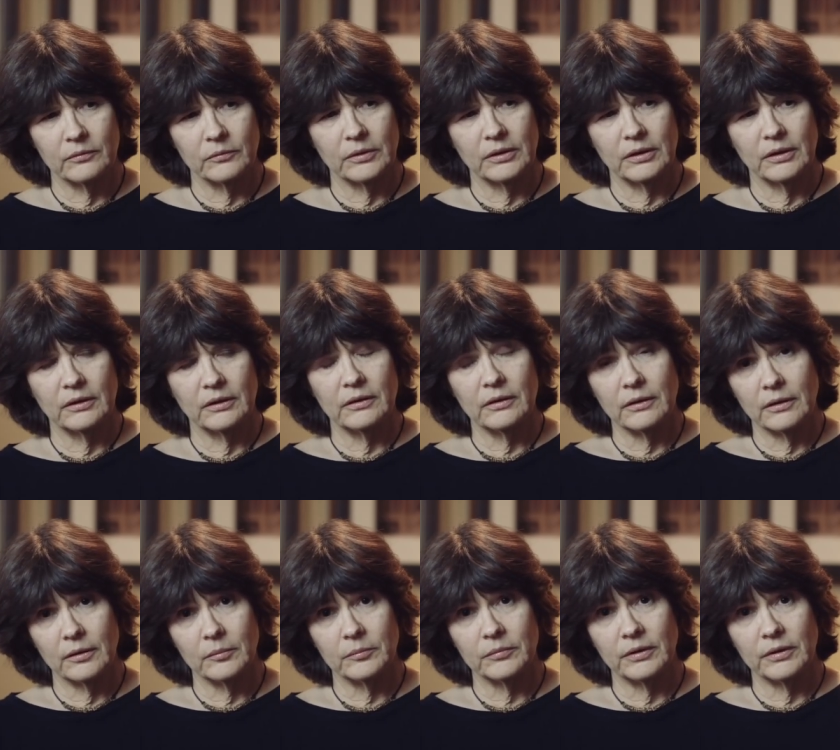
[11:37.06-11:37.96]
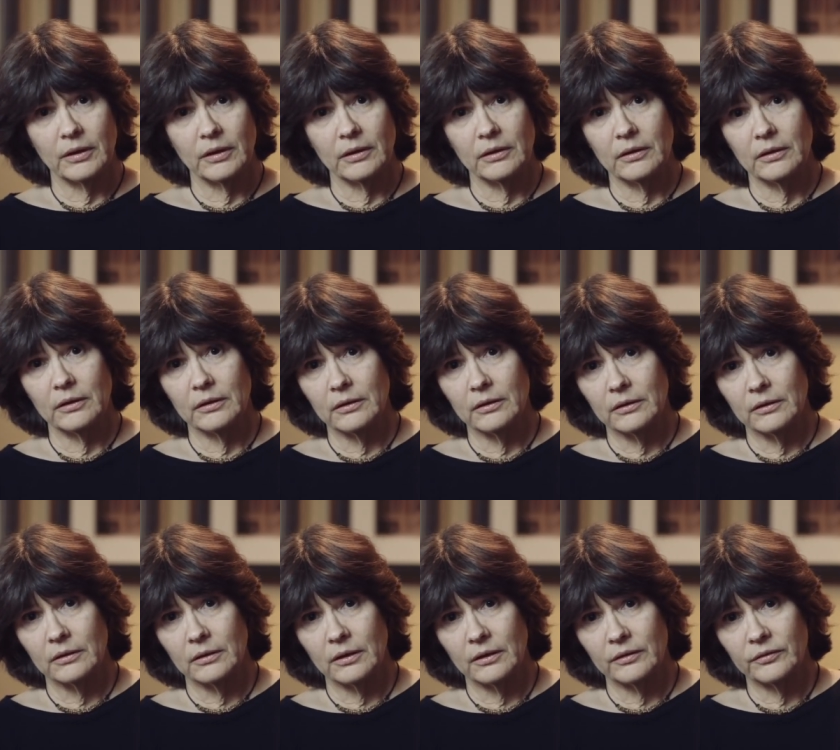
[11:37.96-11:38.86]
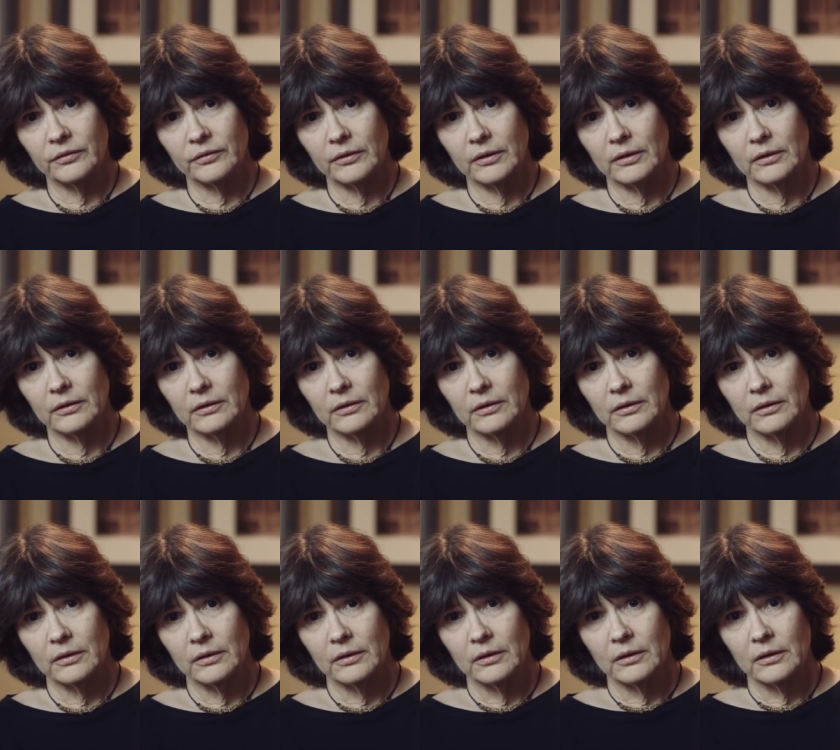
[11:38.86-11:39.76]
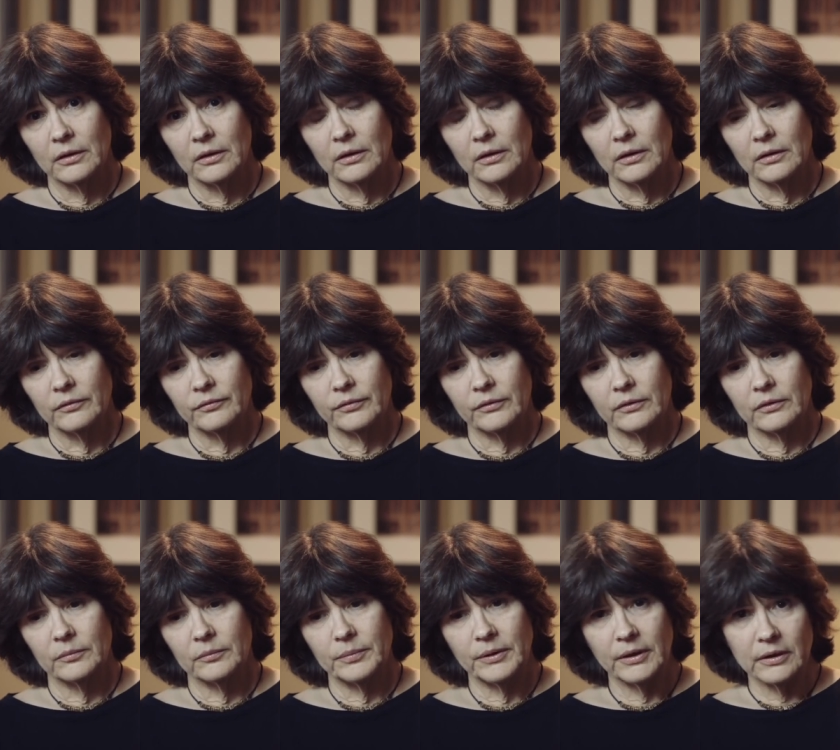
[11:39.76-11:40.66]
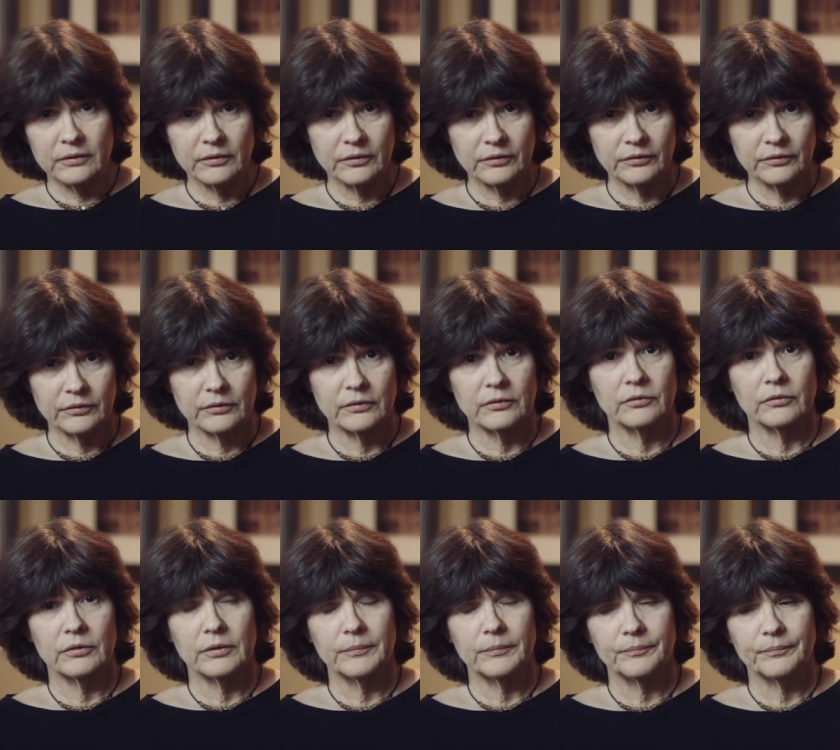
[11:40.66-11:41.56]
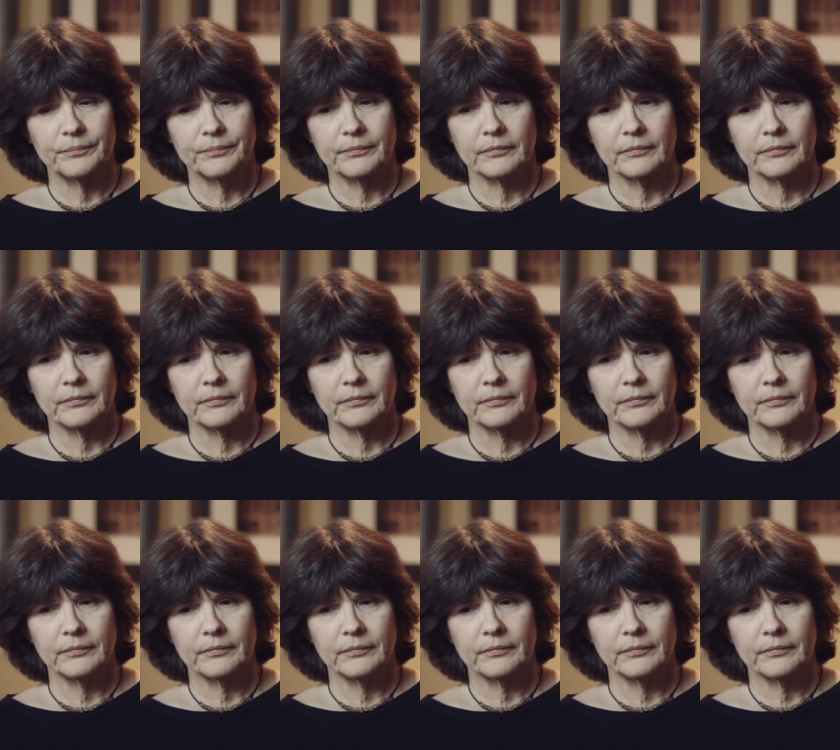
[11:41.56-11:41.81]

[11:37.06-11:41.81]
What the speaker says: And we ended up taking our son for pectus surgery.